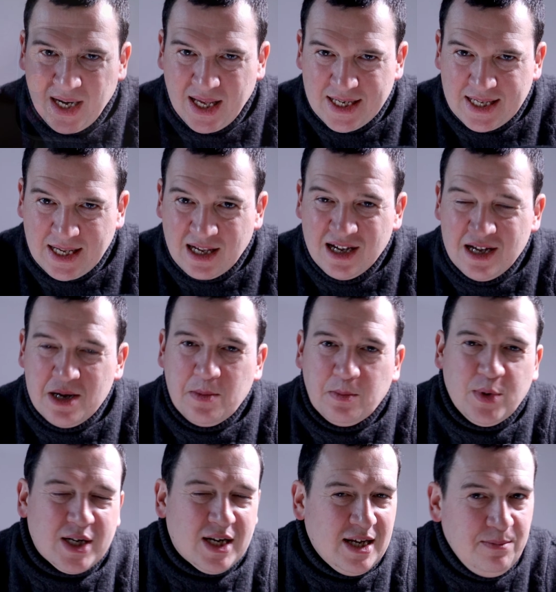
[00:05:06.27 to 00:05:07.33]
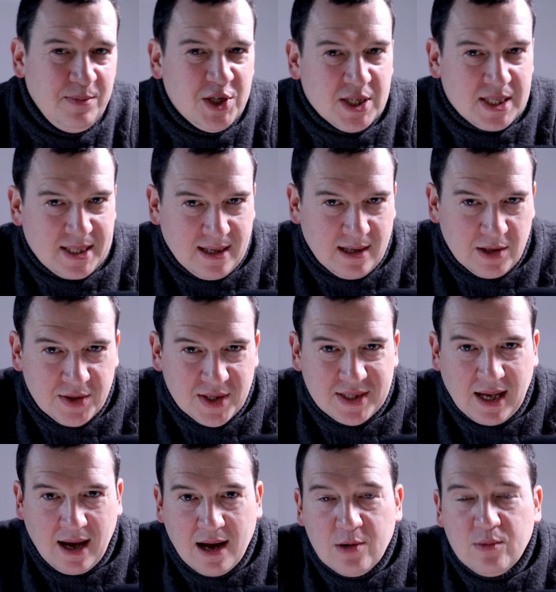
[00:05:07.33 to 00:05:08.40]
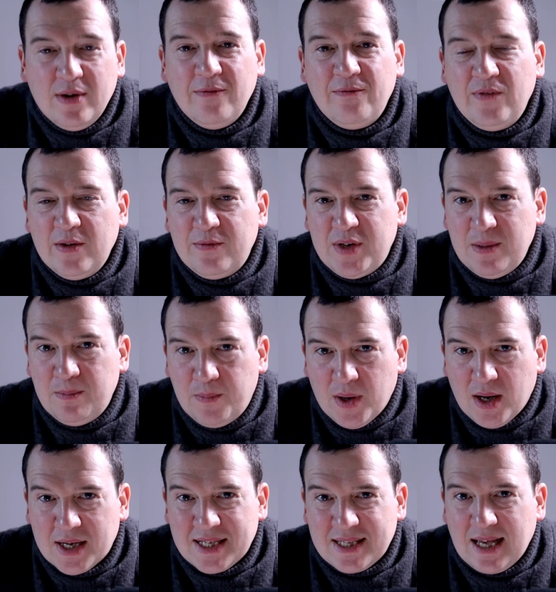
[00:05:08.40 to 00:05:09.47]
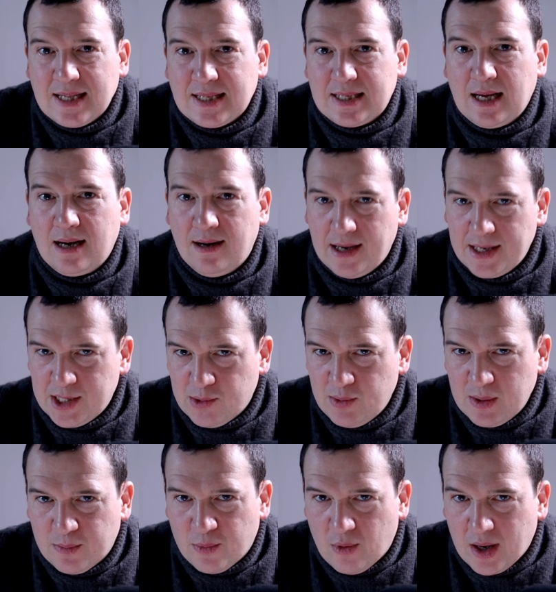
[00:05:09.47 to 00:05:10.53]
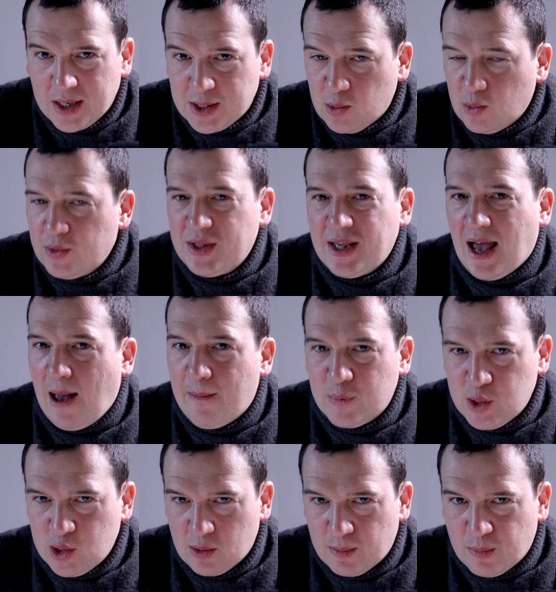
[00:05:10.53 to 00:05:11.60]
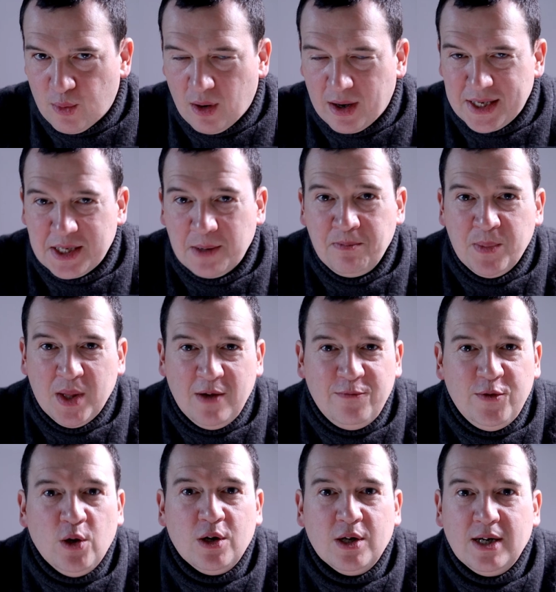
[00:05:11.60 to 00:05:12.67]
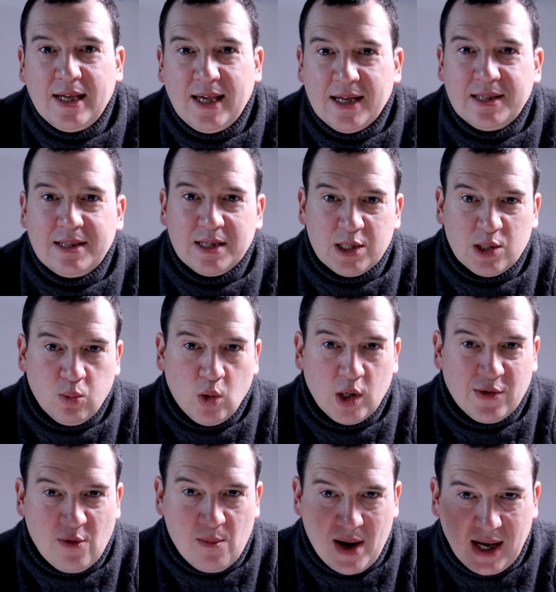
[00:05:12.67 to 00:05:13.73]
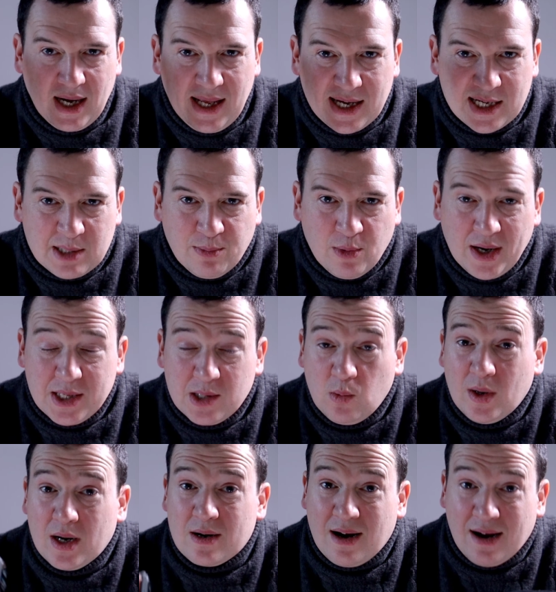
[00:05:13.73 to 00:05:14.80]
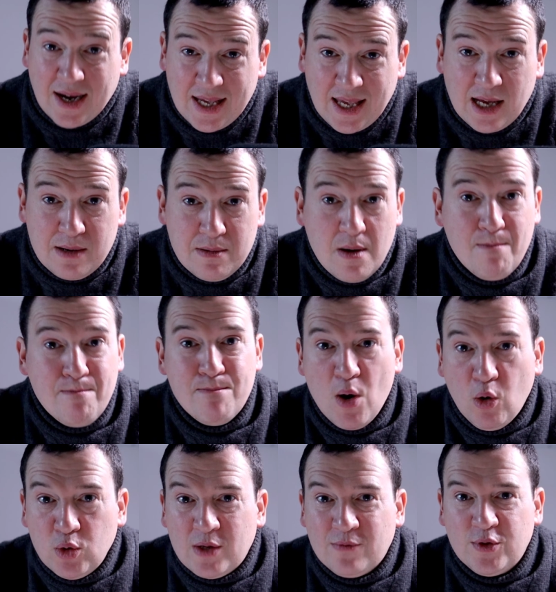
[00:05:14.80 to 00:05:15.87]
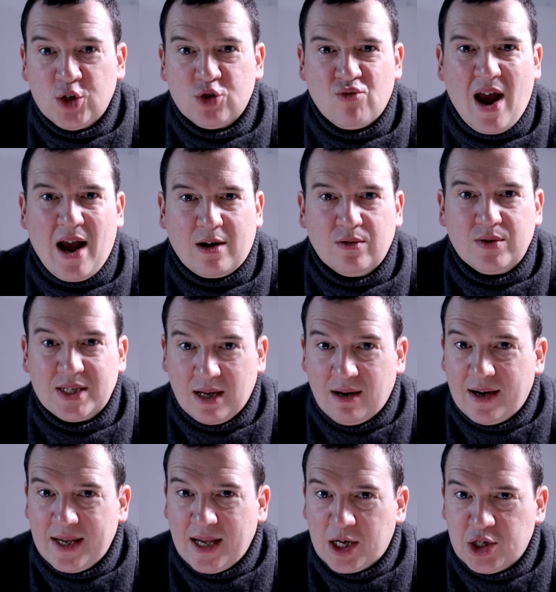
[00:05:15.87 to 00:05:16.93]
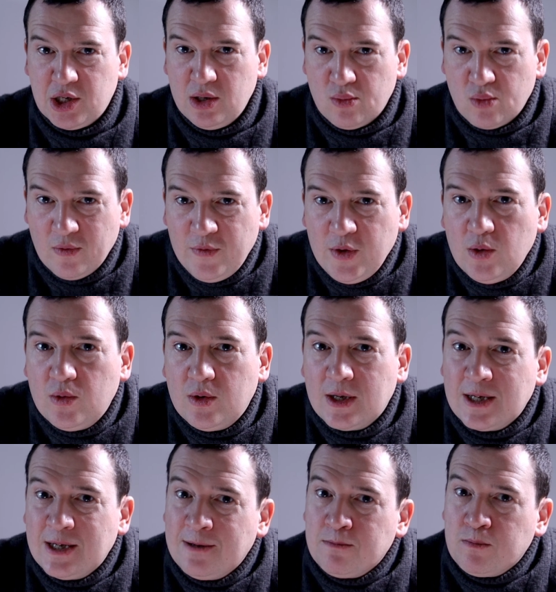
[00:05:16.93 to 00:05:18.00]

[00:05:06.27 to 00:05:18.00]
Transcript: plenty. But let me just tell you that the 150 bucks, that's the high street price or the Amazon price. If you're gonna get this watch from AliExpress, where I get most of the trackers I actually review,